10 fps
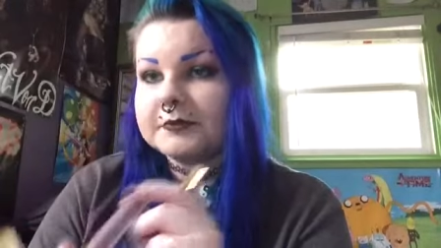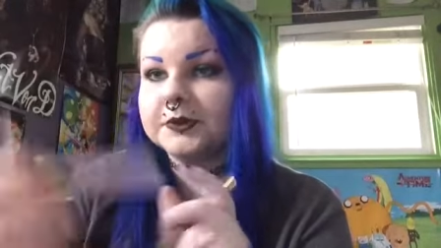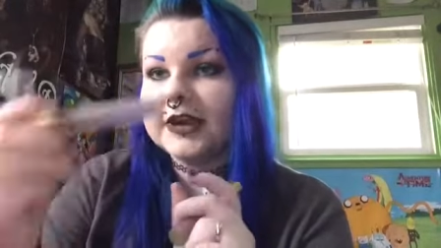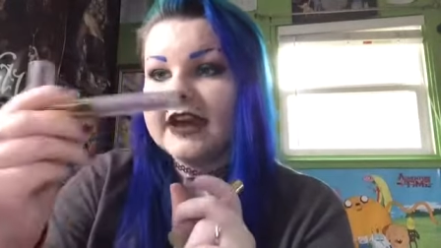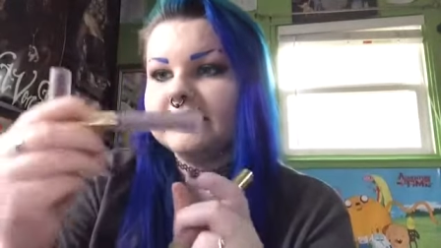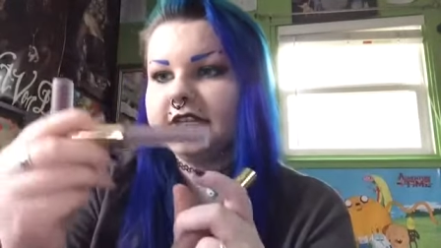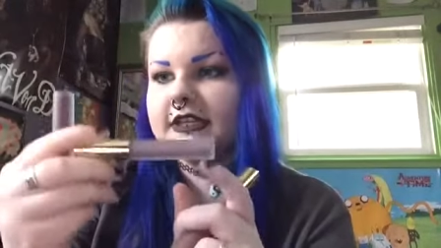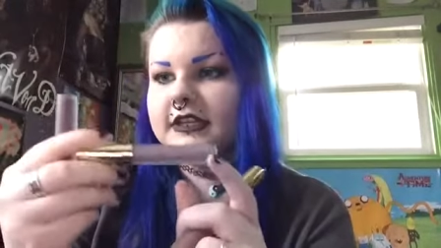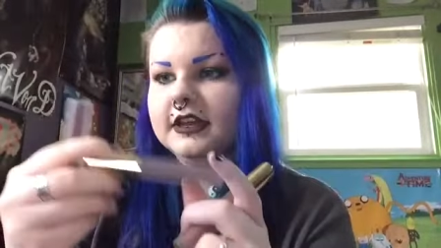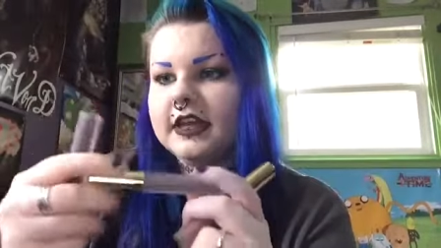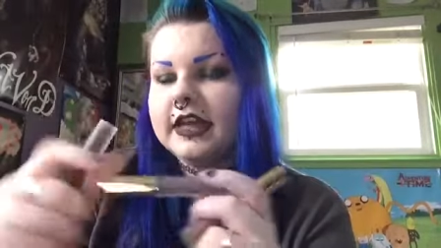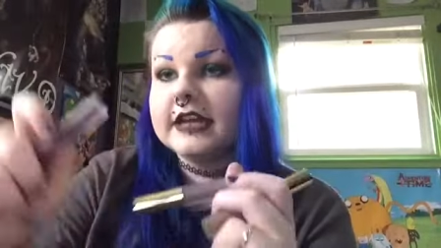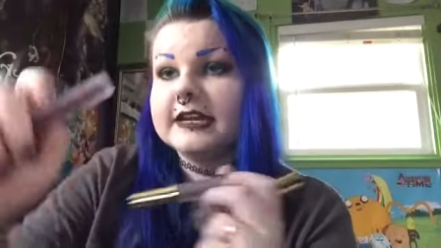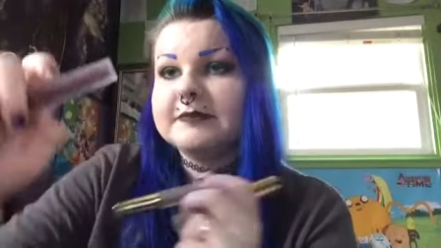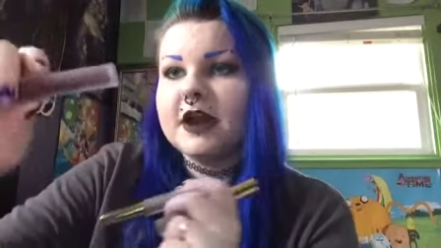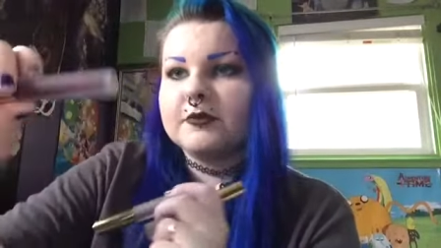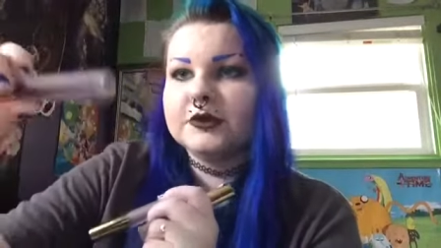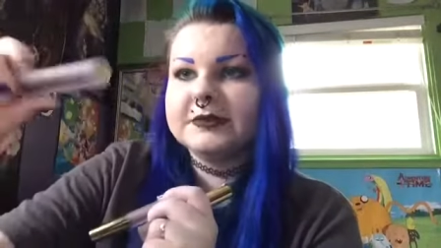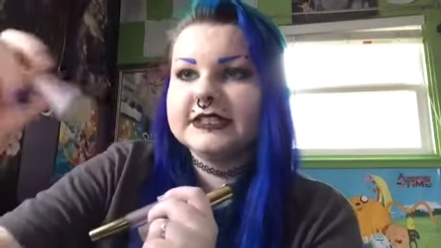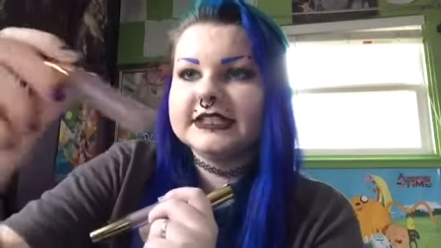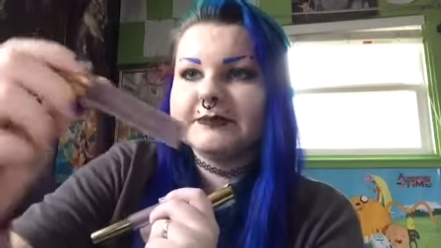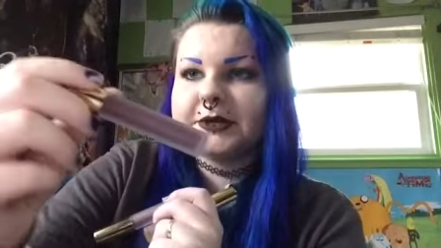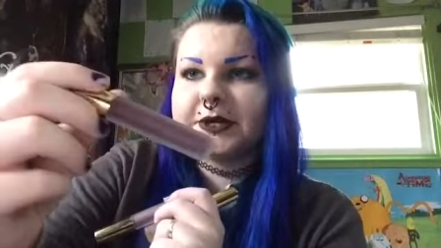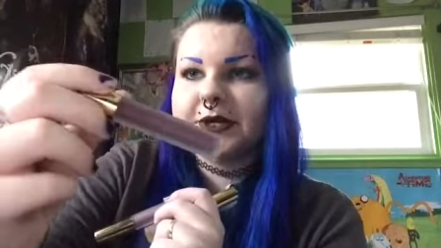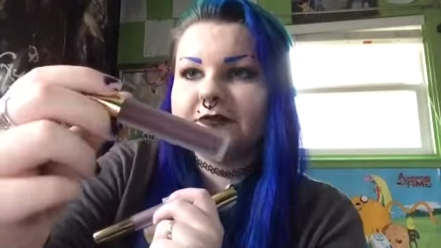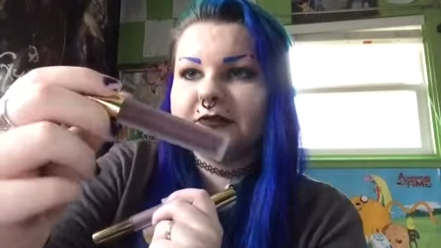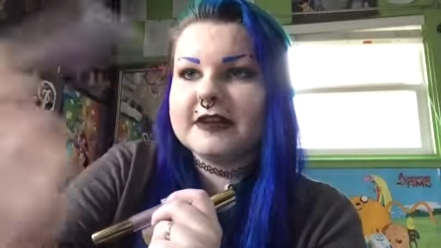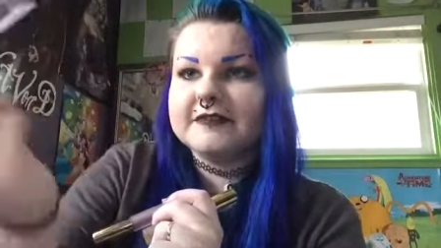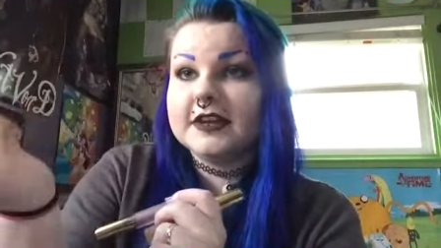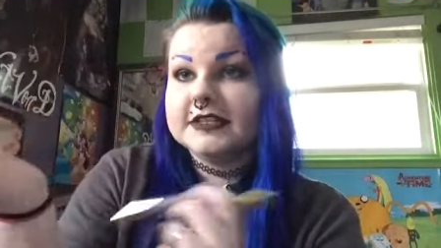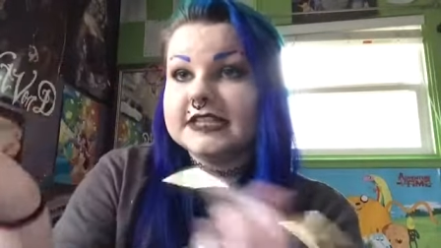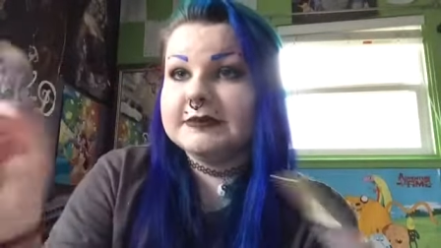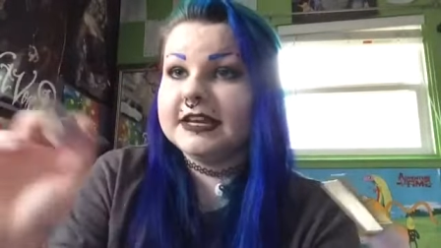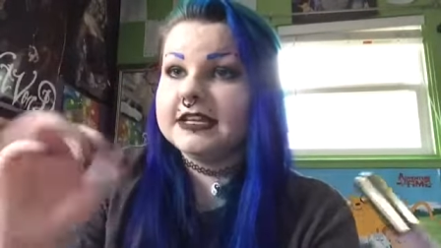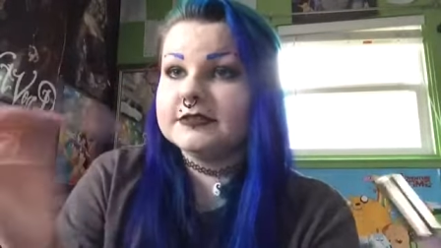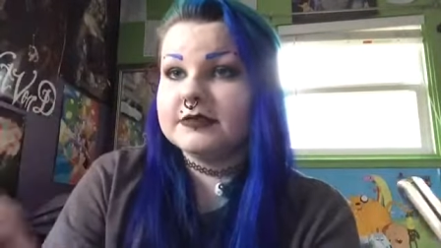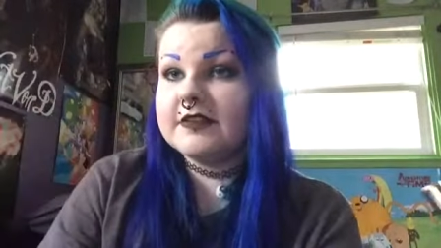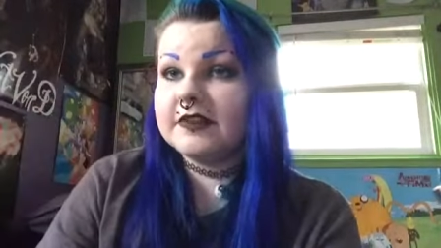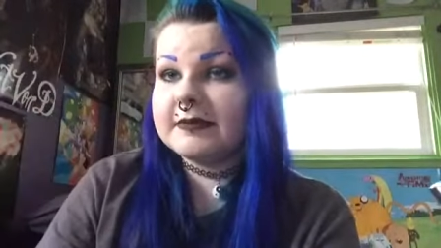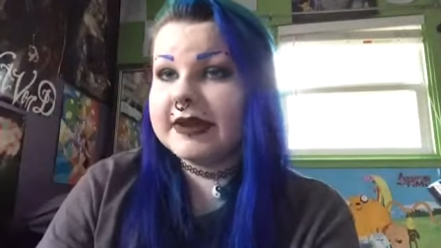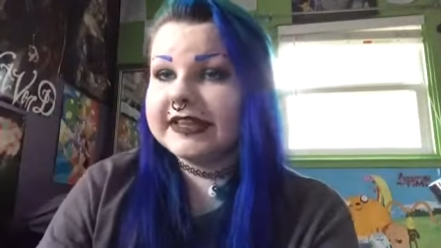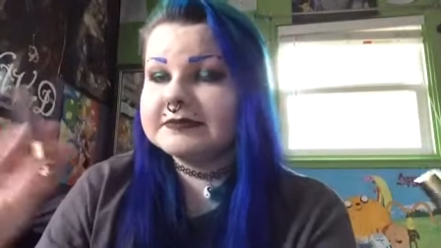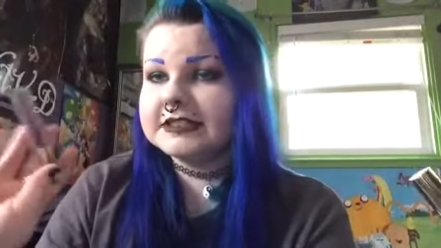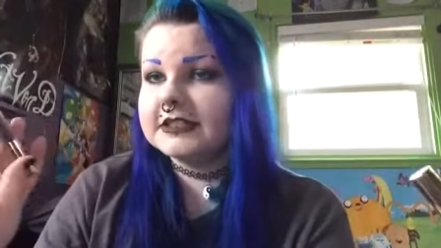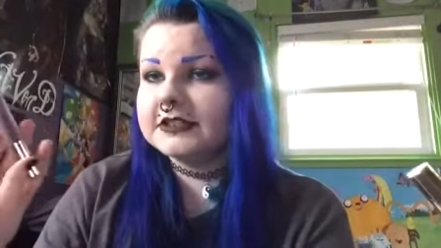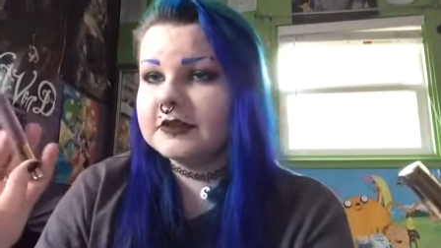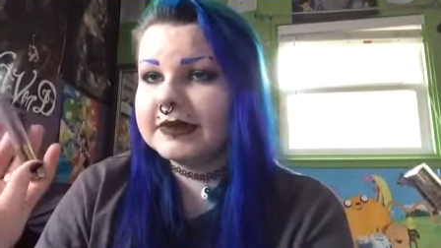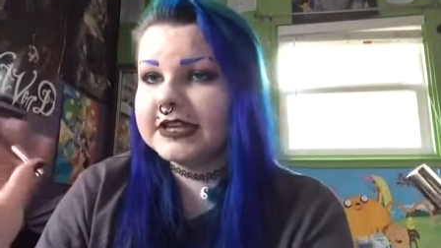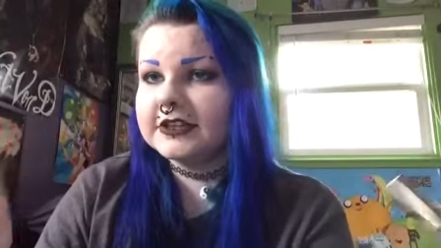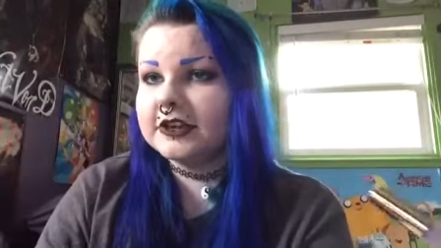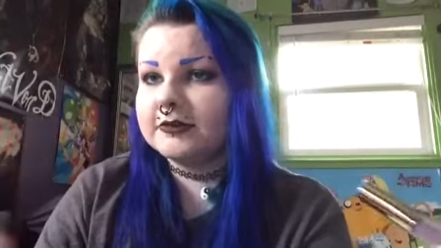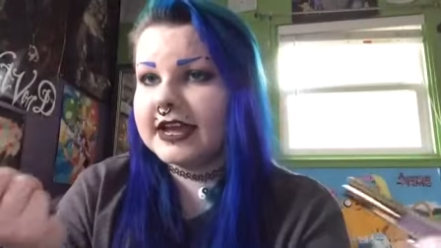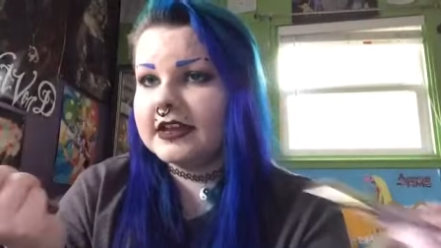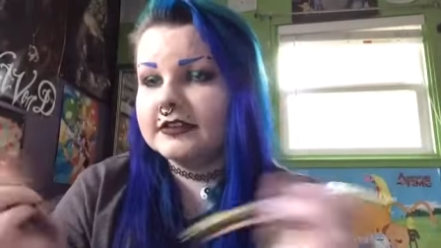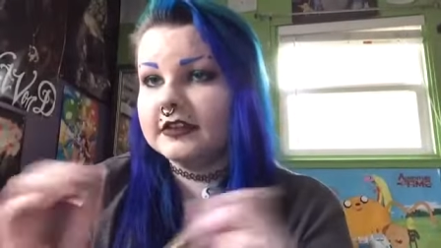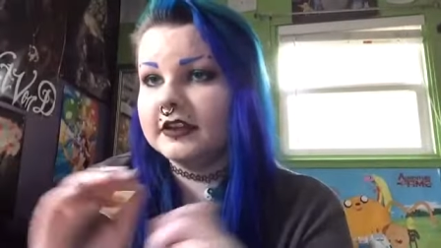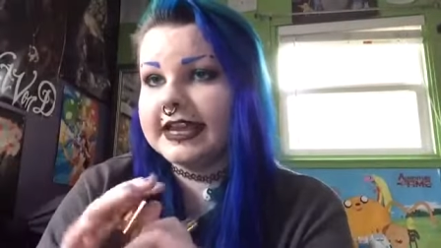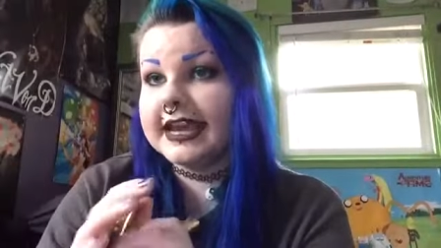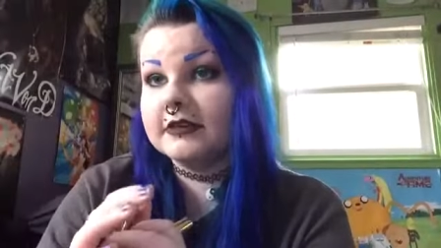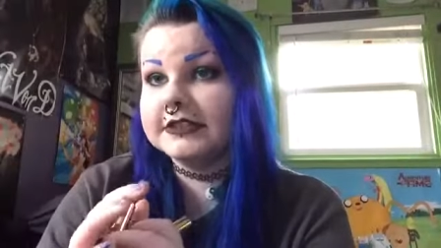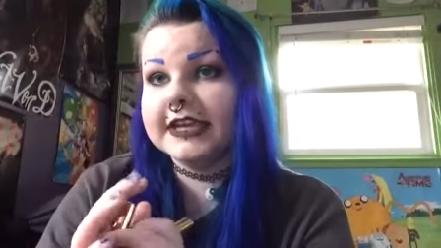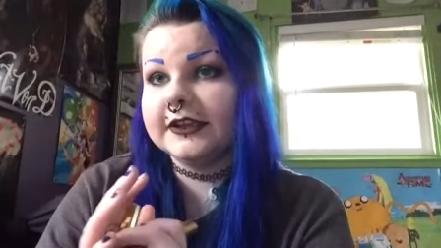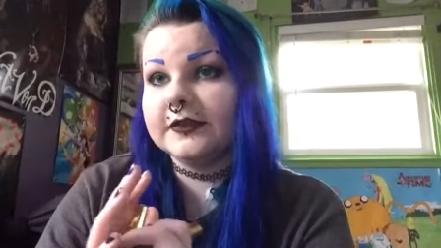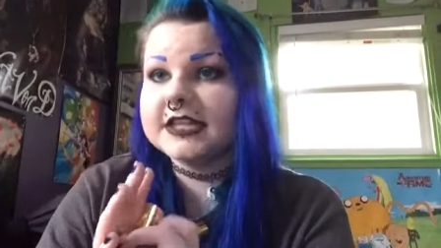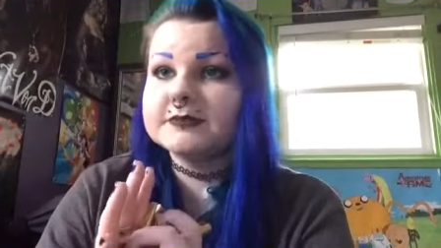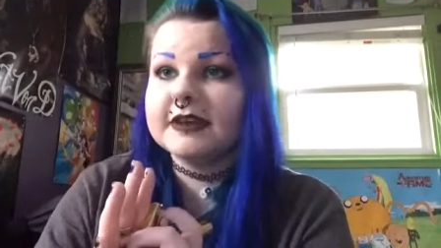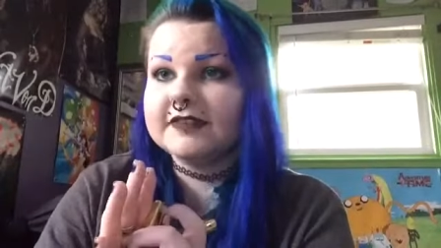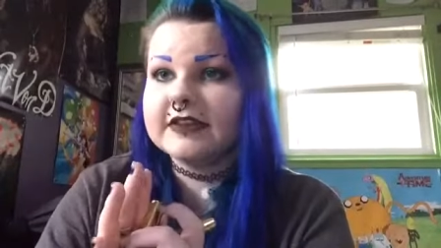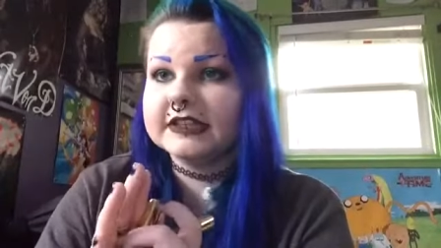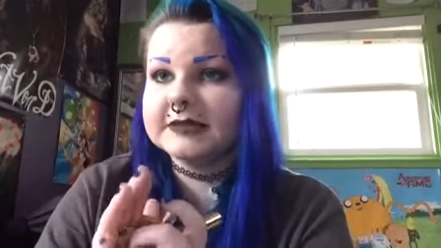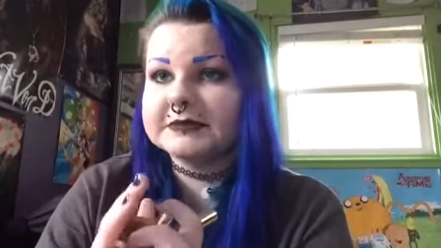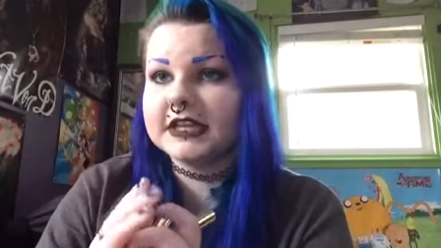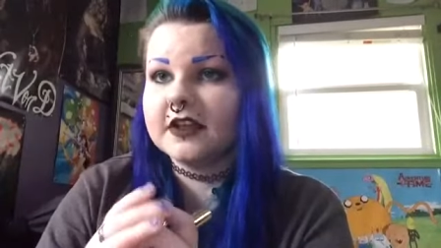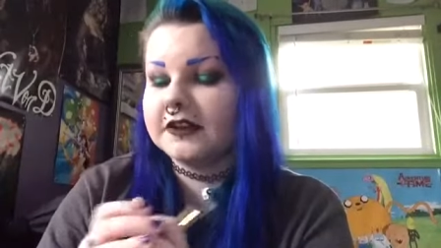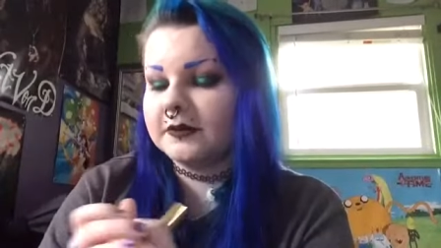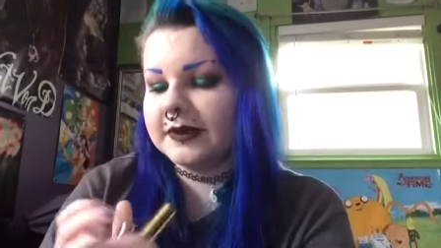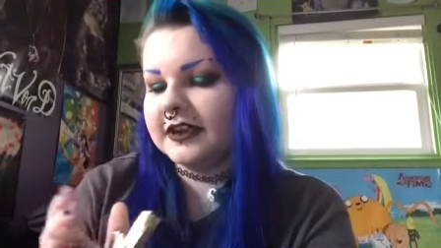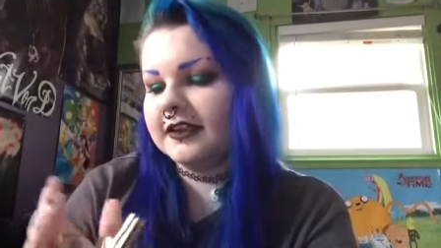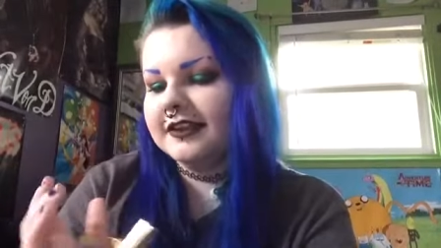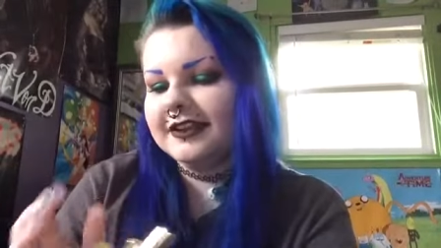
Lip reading: Gravity, and I bought Ruby Slipper for my fiance because whenever I buy lipsticks and don't buy a dark red, they're like, how dare you? That's my favorite lipstick color to wear.